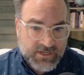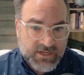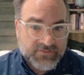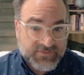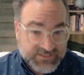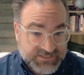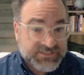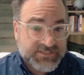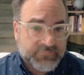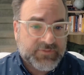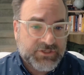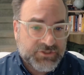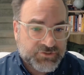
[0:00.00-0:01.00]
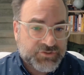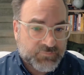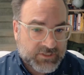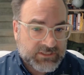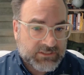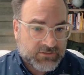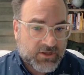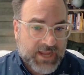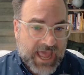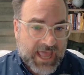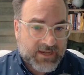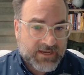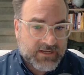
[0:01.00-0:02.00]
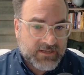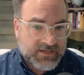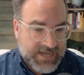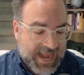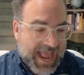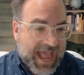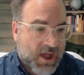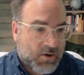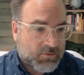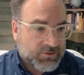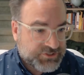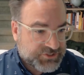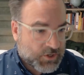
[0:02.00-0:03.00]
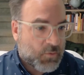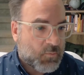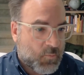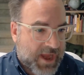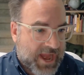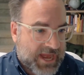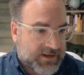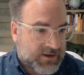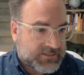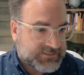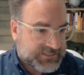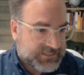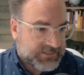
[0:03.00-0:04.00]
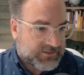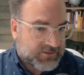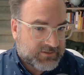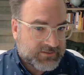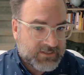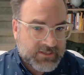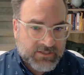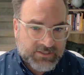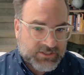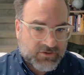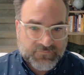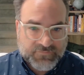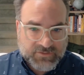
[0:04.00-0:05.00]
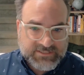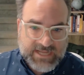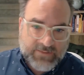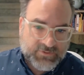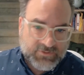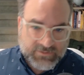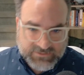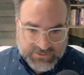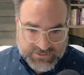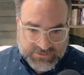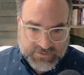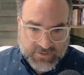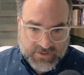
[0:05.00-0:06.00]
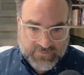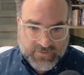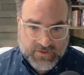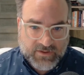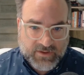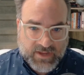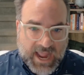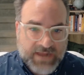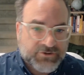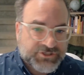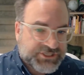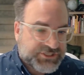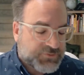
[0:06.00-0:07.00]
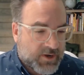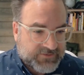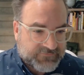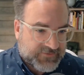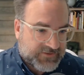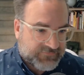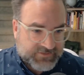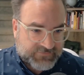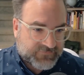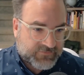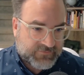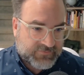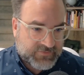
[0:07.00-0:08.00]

this is something you should really look at now. Don't wait until, for example, it's the Energy 2050 for the